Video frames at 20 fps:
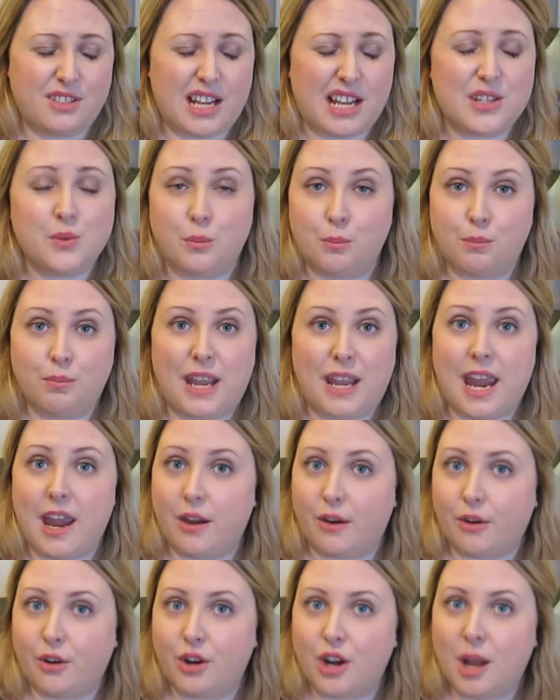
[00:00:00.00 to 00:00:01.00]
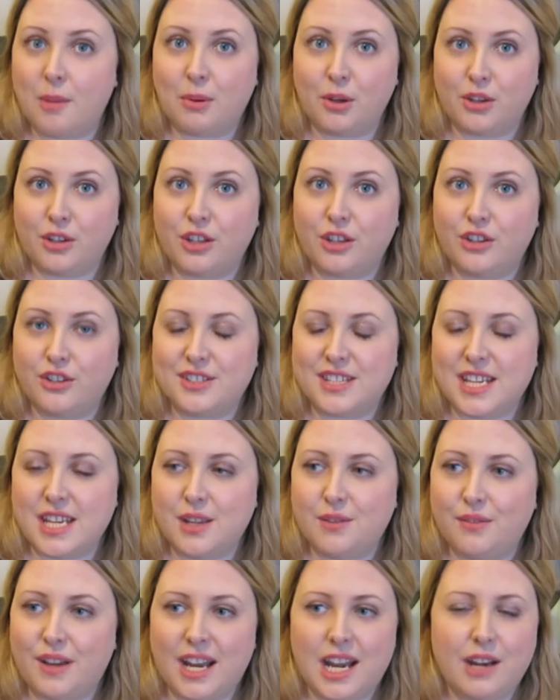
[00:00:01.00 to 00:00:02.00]
don't care about New Year's
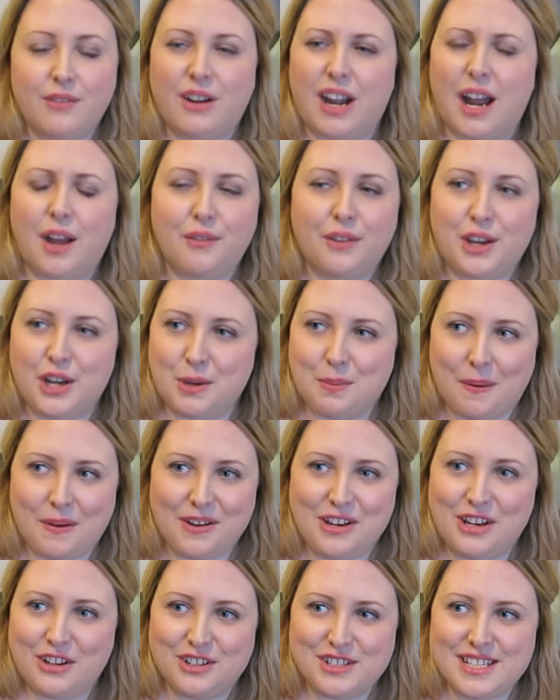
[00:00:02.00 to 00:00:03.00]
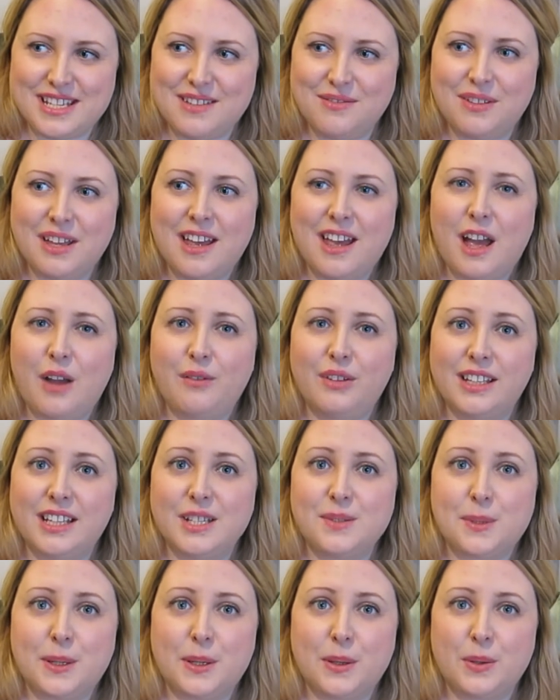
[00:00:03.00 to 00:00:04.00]
Eve. I never have cared about New Year's Eve. I feel like
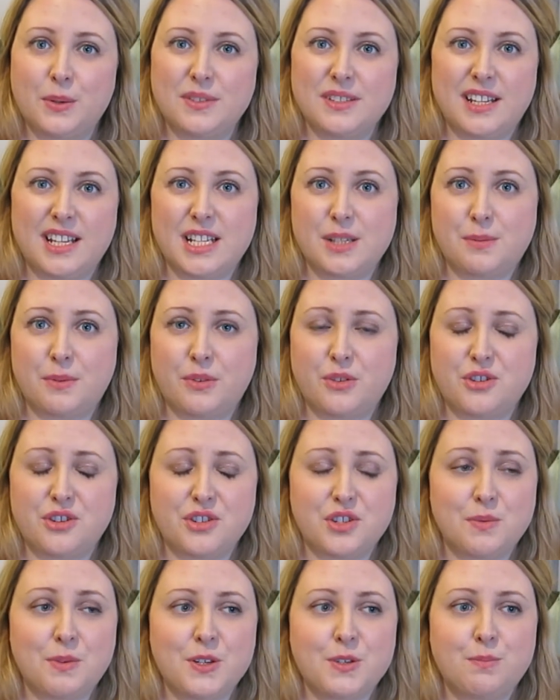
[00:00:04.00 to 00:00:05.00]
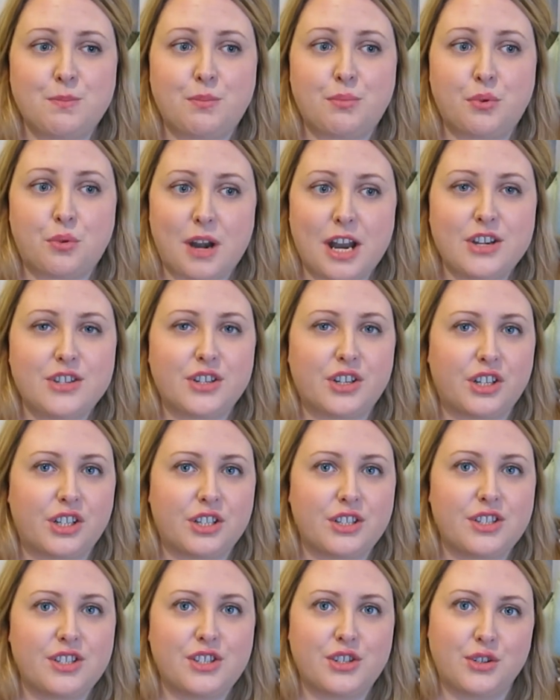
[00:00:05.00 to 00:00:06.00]
it's one of those nights where there's just so much
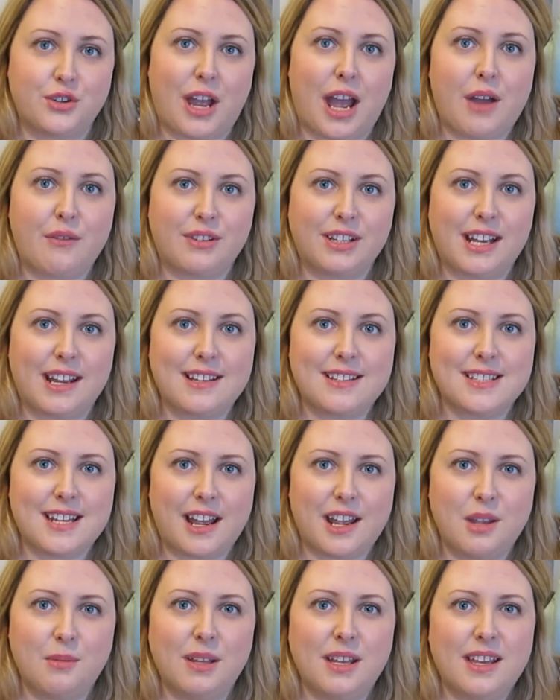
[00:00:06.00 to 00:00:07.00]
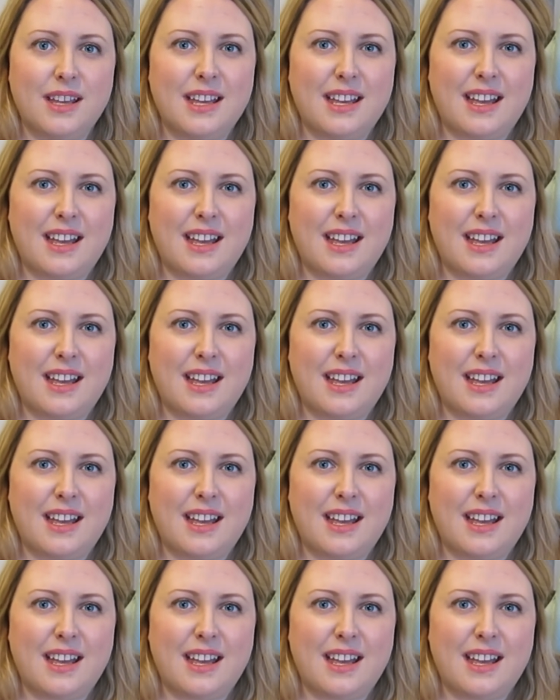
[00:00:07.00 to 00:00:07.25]
pressure to have a nice time.